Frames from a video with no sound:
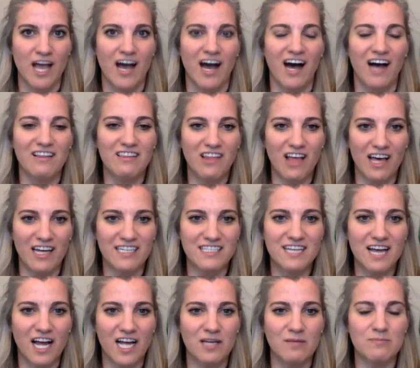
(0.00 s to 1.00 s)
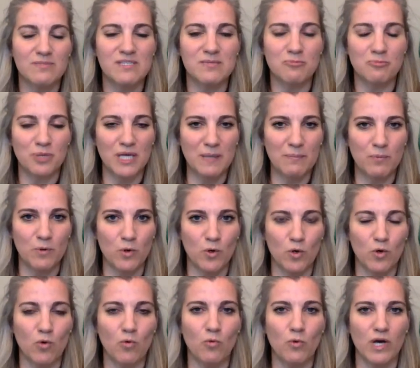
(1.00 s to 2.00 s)
A lot of times
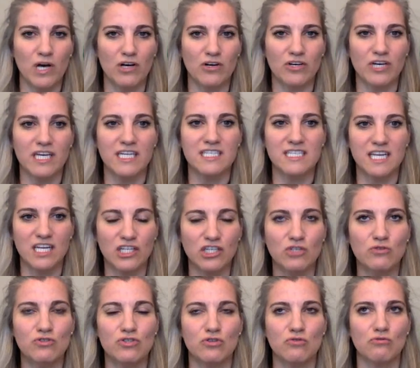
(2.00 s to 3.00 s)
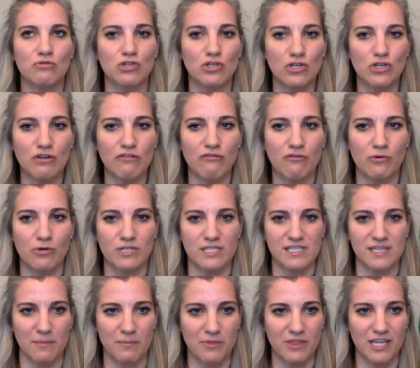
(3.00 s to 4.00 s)
people will continue to look for
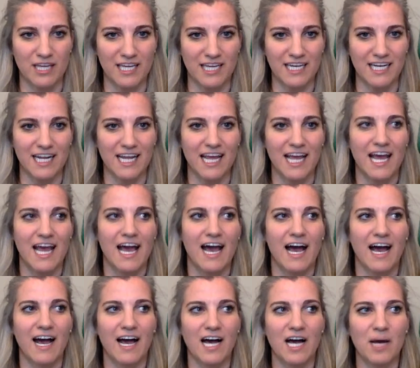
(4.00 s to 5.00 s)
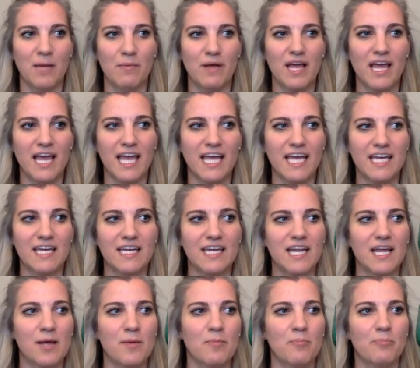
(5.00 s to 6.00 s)
something,
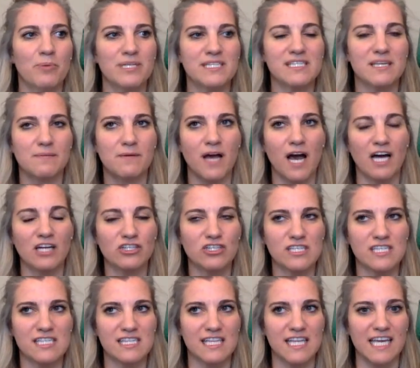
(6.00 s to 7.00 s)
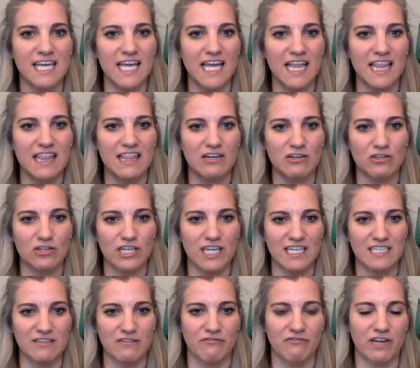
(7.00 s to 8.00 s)
but subconsciously they're looking
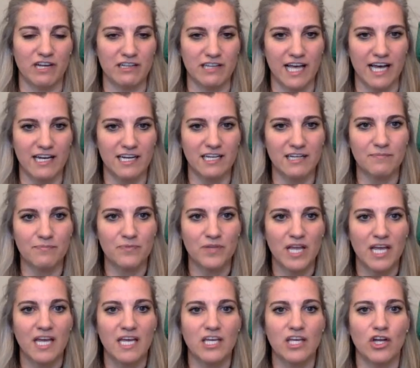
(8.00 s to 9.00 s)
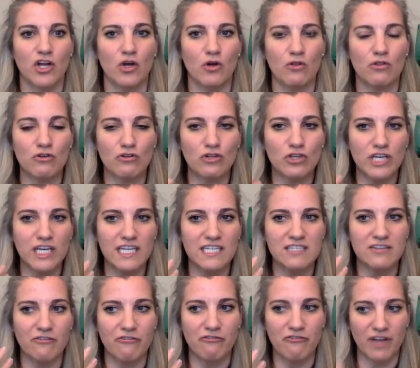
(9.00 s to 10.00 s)
to fail at it. They're looking
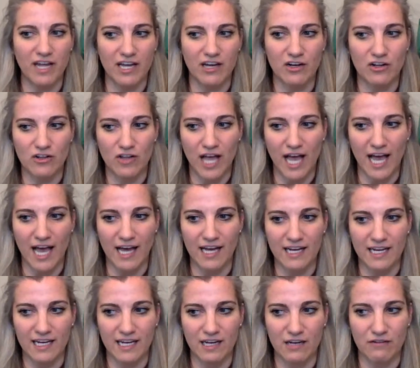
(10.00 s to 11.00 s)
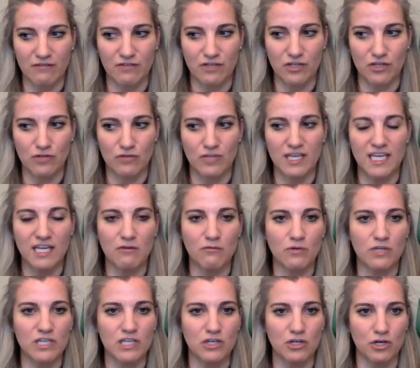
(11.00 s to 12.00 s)
to fail at an interview. They get
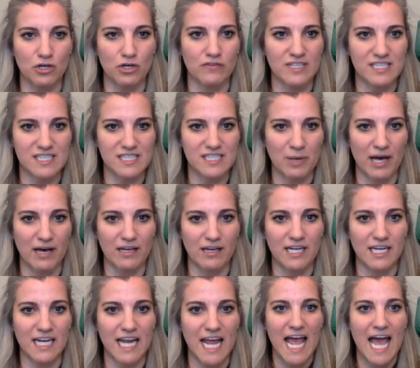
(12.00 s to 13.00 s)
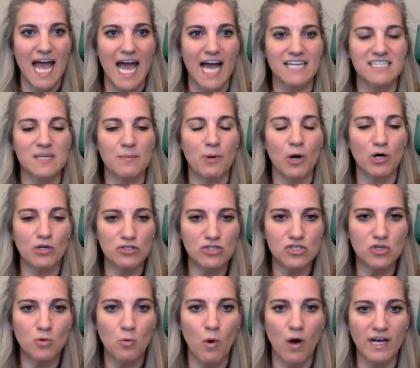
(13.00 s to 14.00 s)
really nervous about it, as opposed
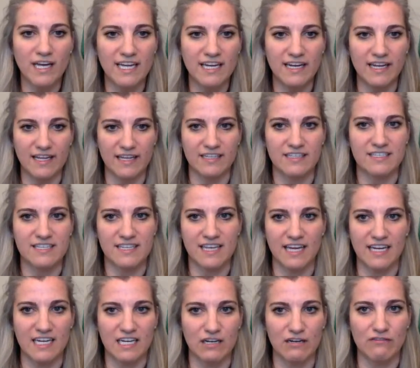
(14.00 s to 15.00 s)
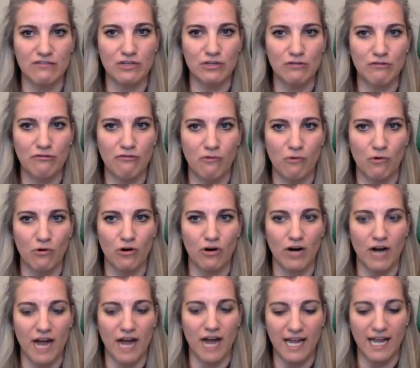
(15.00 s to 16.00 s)
to walking into that interview for
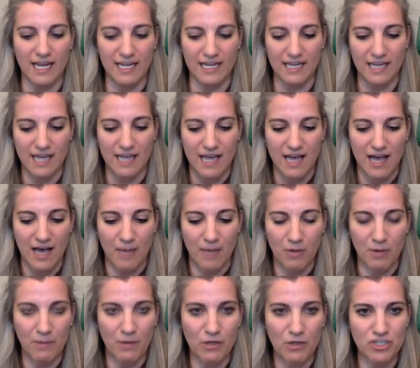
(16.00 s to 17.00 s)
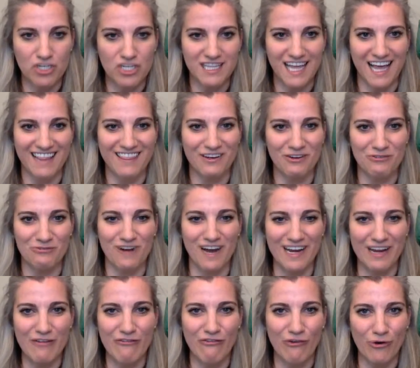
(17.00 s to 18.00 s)
a promotion that they're
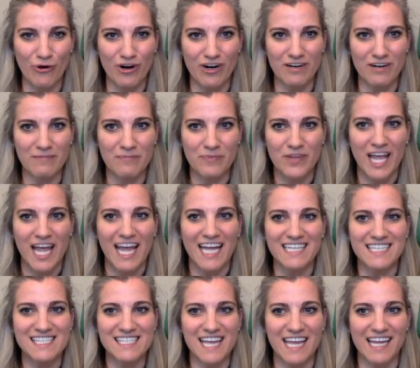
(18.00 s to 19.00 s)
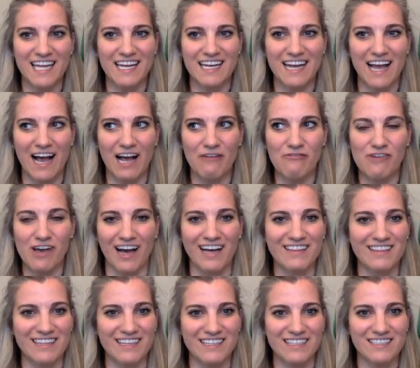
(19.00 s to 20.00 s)
ready for and saying, I've got
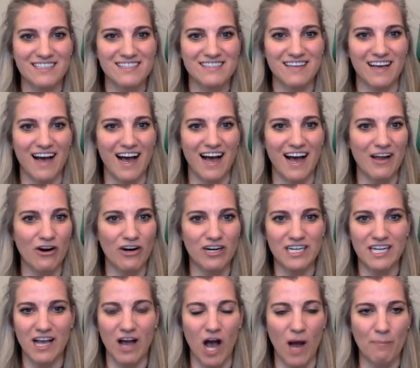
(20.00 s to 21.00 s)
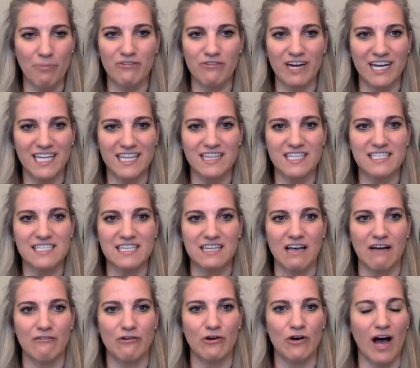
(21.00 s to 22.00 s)
this. I already operated this
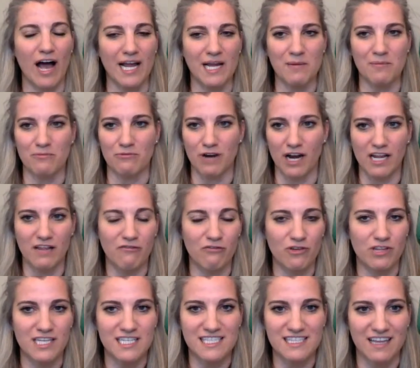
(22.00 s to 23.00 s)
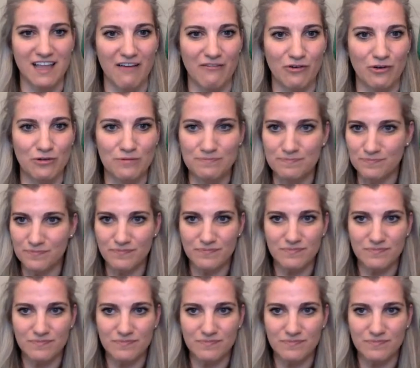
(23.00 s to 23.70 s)
level. I am ready for this level.